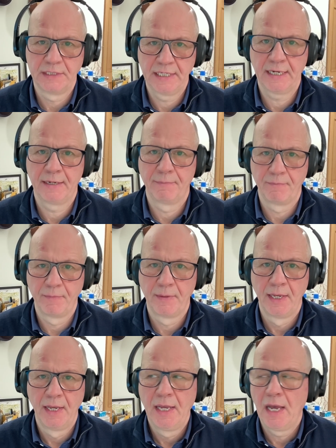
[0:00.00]
Yeah.
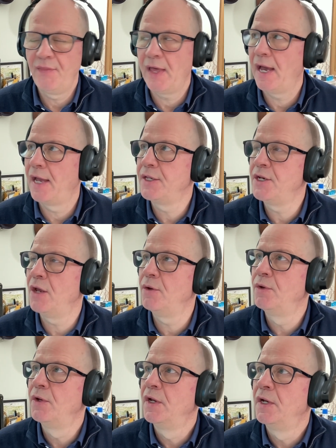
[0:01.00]
And that,
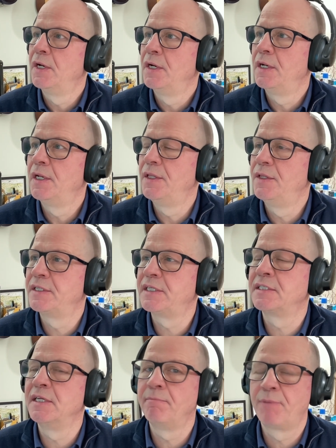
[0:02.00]
this
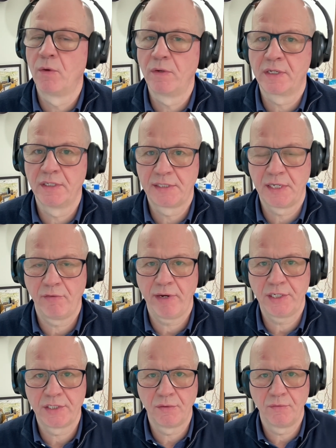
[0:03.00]
is an important
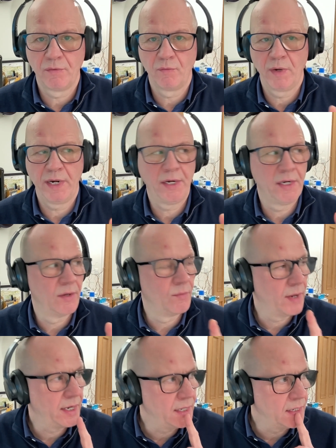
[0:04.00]
consideration
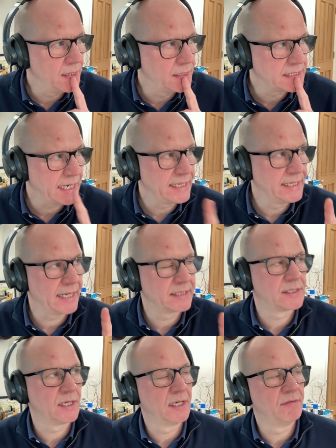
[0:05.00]
when taking
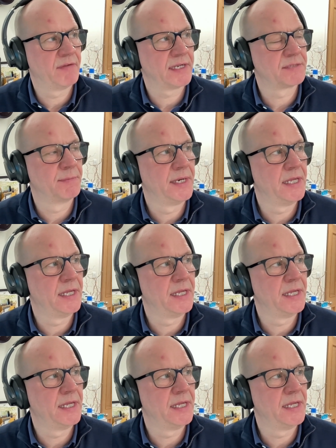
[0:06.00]
external investment.